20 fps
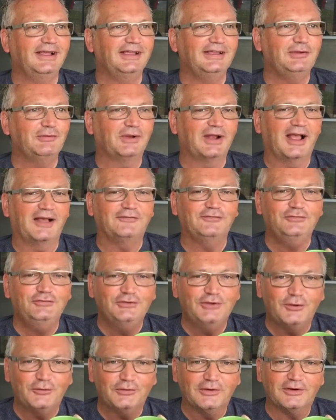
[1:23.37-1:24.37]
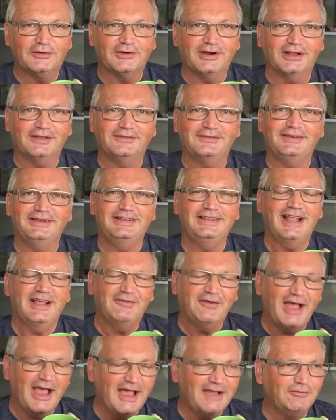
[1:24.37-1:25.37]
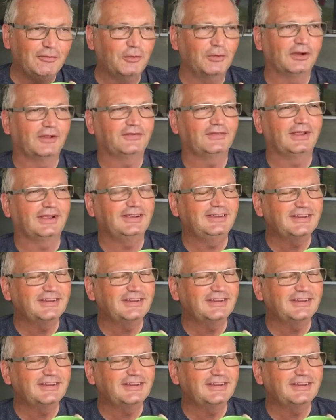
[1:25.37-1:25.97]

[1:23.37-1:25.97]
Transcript: You want to have no regrets. You never ever want to say,